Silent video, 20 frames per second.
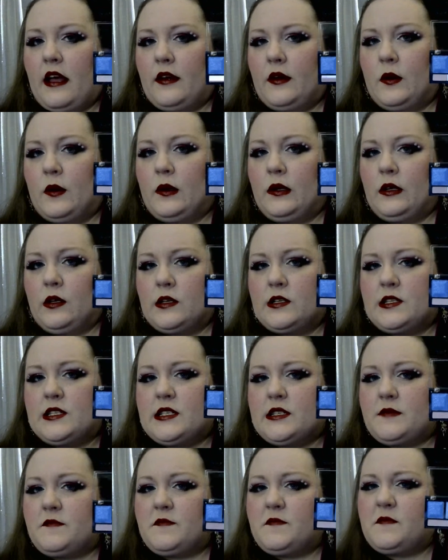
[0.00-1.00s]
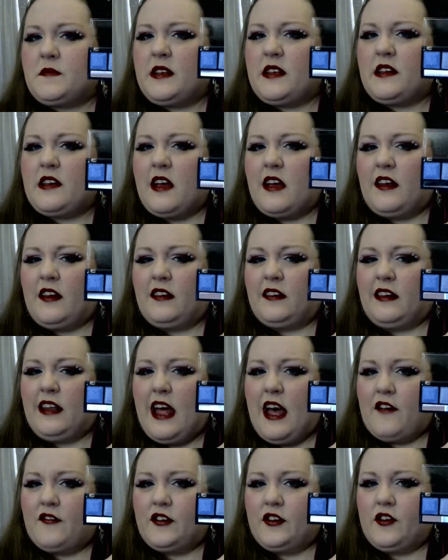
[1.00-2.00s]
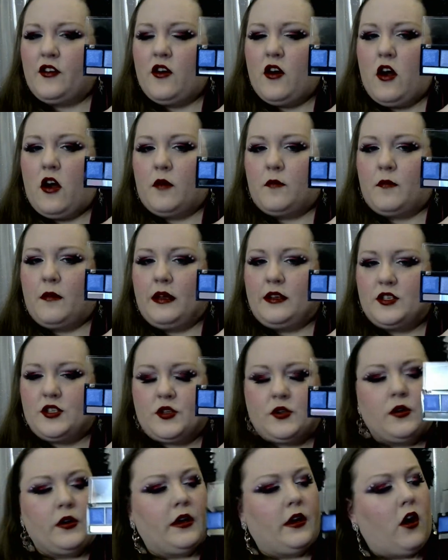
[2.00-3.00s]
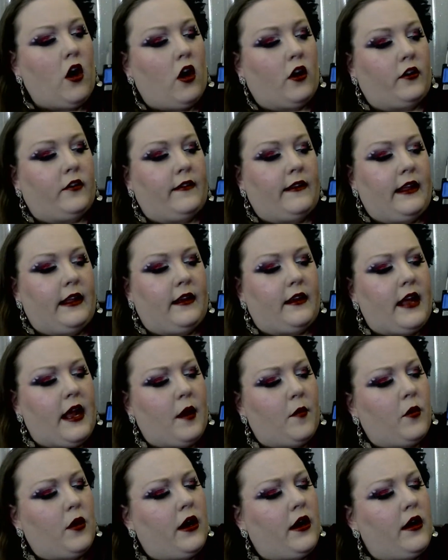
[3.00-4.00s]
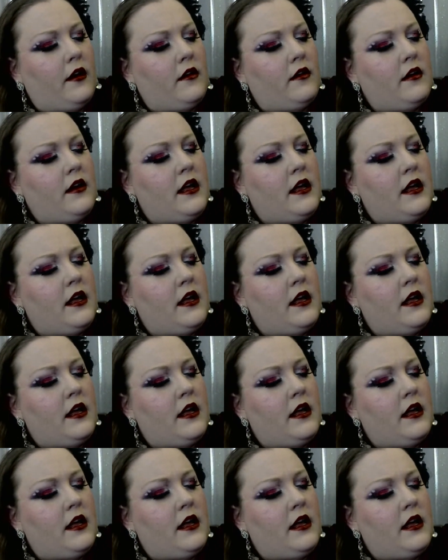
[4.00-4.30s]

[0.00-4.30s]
I know it looks kind of lavender on my screen, on the camera.